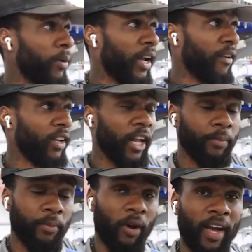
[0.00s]
but I have a lot
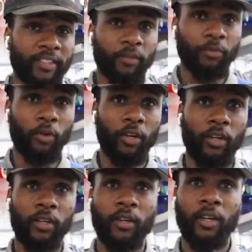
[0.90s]
of people asking for
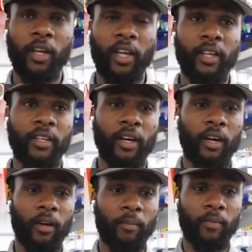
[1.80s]
it. And
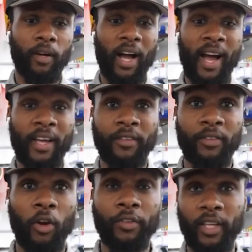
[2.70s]
I
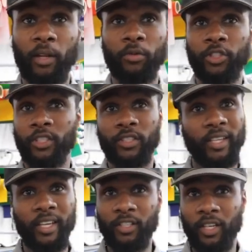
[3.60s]
thought that it was
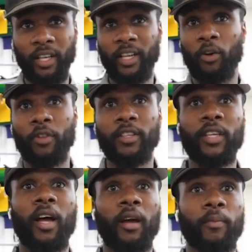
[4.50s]
just engine cleaning on the
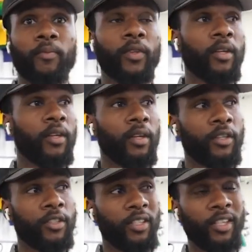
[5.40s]
top.
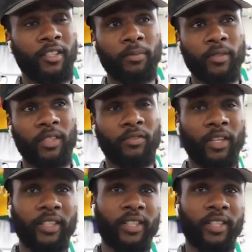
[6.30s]
She didn't specifically